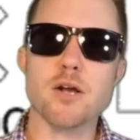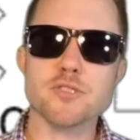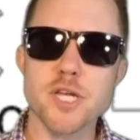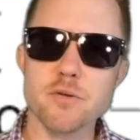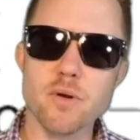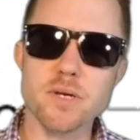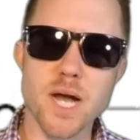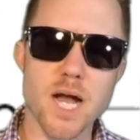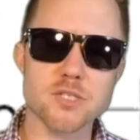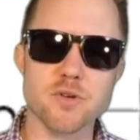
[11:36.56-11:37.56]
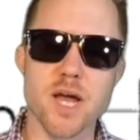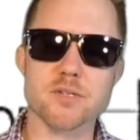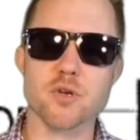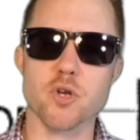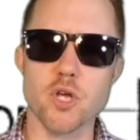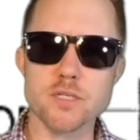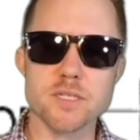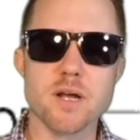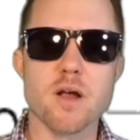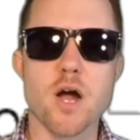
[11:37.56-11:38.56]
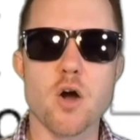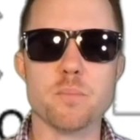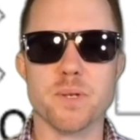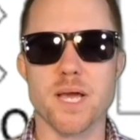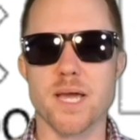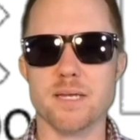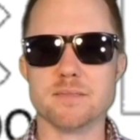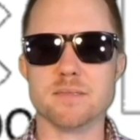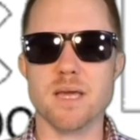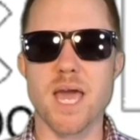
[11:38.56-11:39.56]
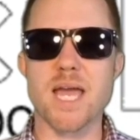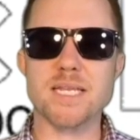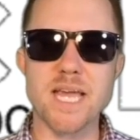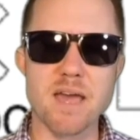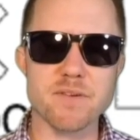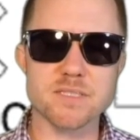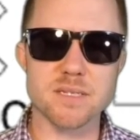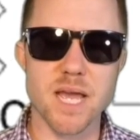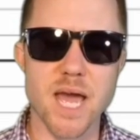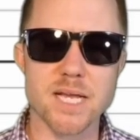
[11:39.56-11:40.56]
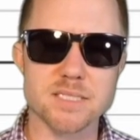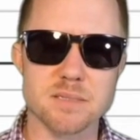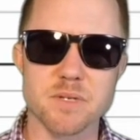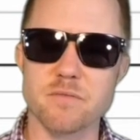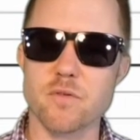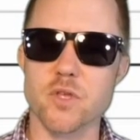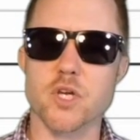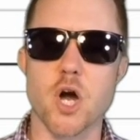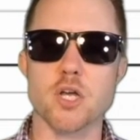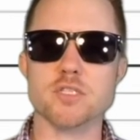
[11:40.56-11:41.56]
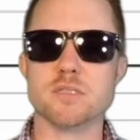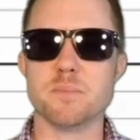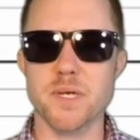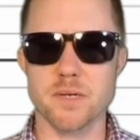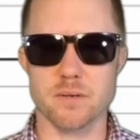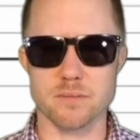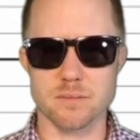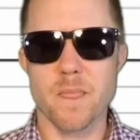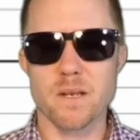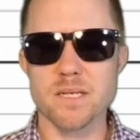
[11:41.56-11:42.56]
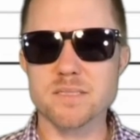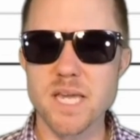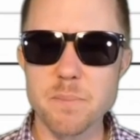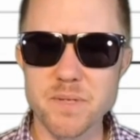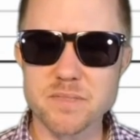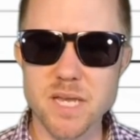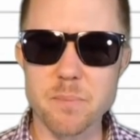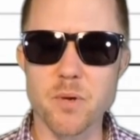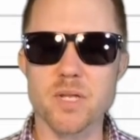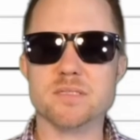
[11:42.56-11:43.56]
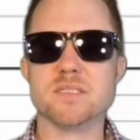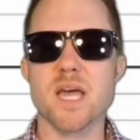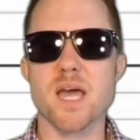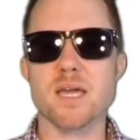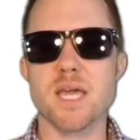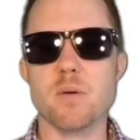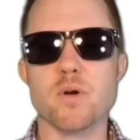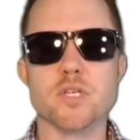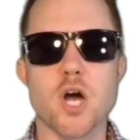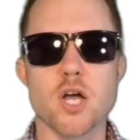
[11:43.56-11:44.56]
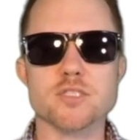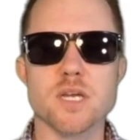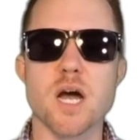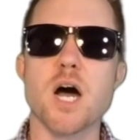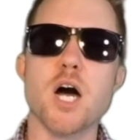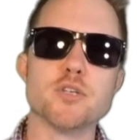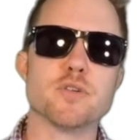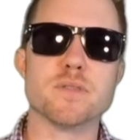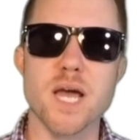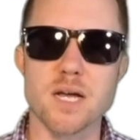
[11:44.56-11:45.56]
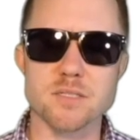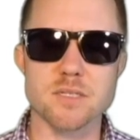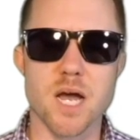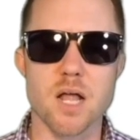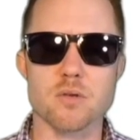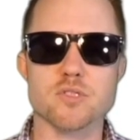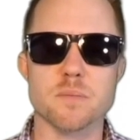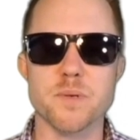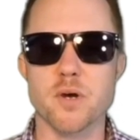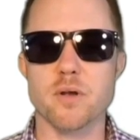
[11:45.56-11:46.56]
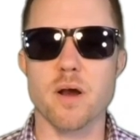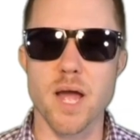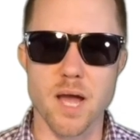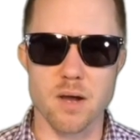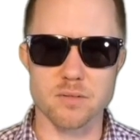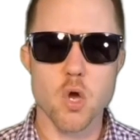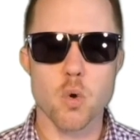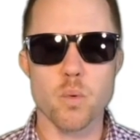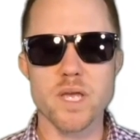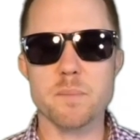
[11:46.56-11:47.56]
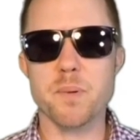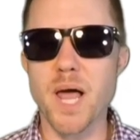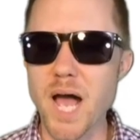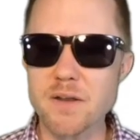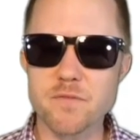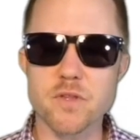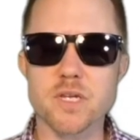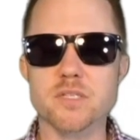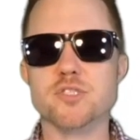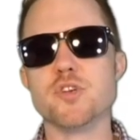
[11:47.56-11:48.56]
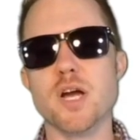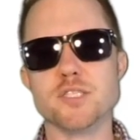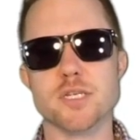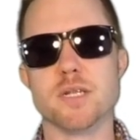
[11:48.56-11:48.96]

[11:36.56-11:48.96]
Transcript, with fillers: Our general contractor looked at our home plans and gave us an estimate for the cost to build. Let's keep it simple and say it would cost $100,000 to build our house. We applied for the construction